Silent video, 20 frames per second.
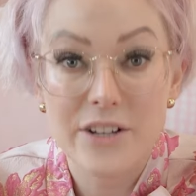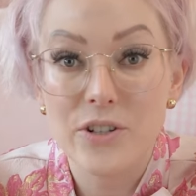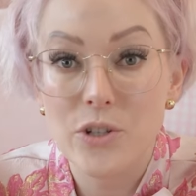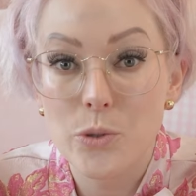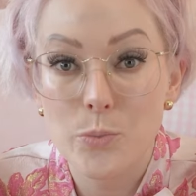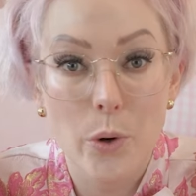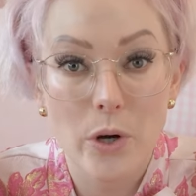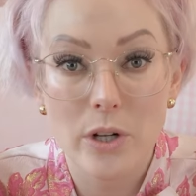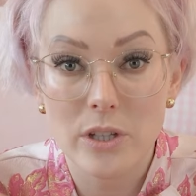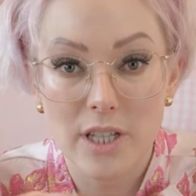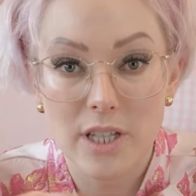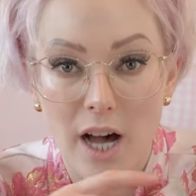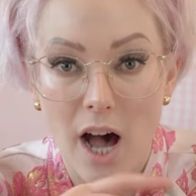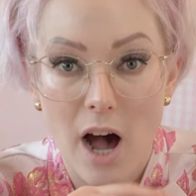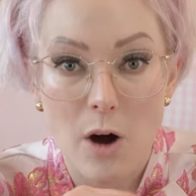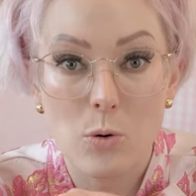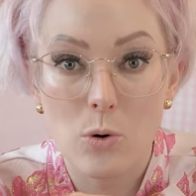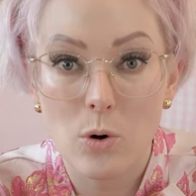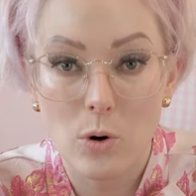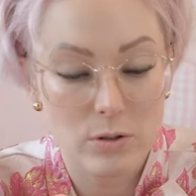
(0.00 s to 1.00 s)
just put the
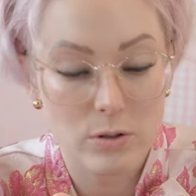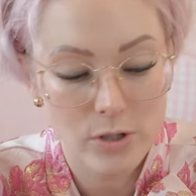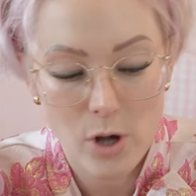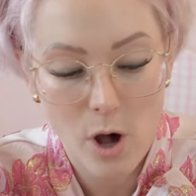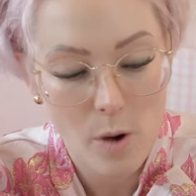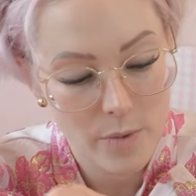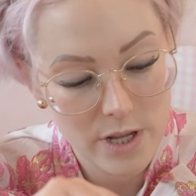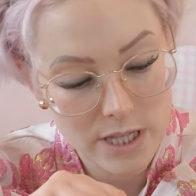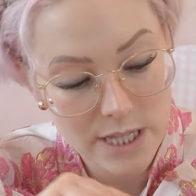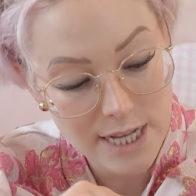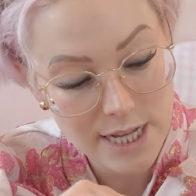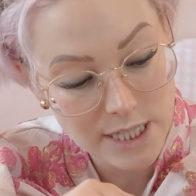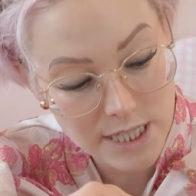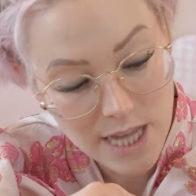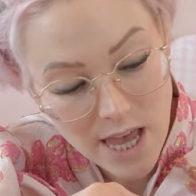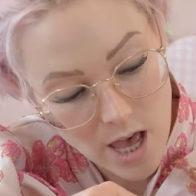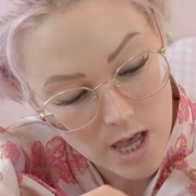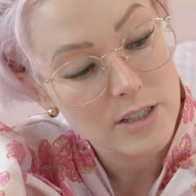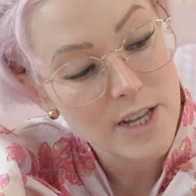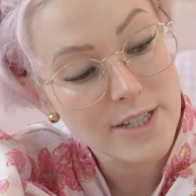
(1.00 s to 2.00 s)
anko on top and that's
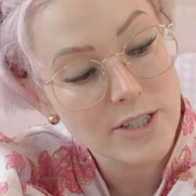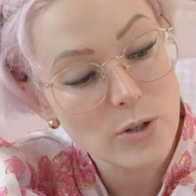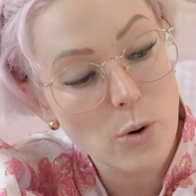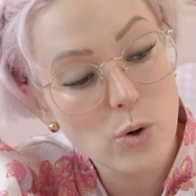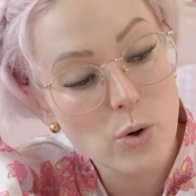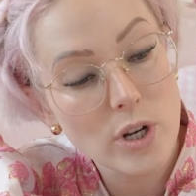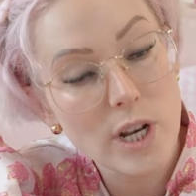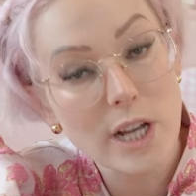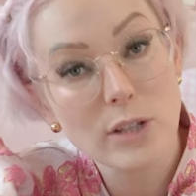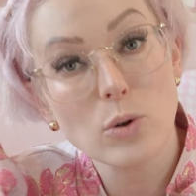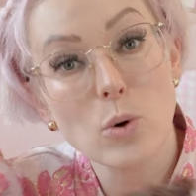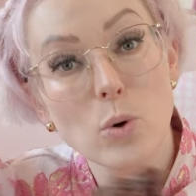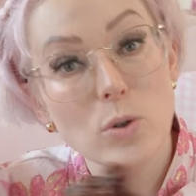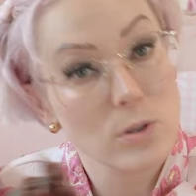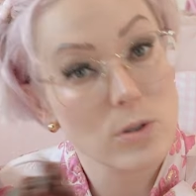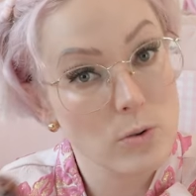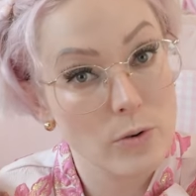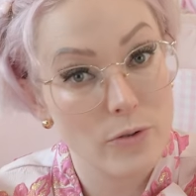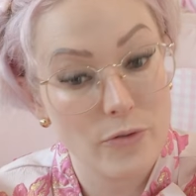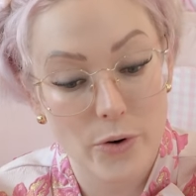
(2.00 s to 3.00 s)
it. That's ogura
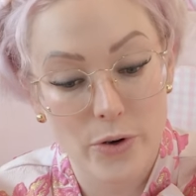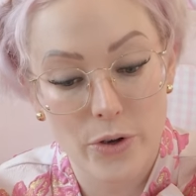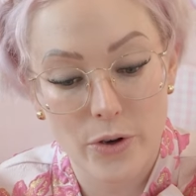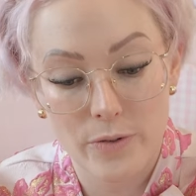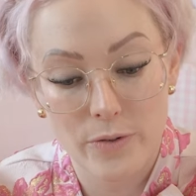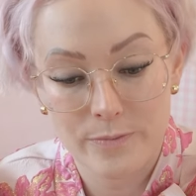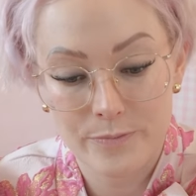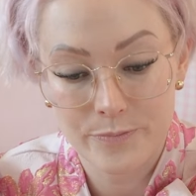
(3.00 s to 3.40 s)
toast for you.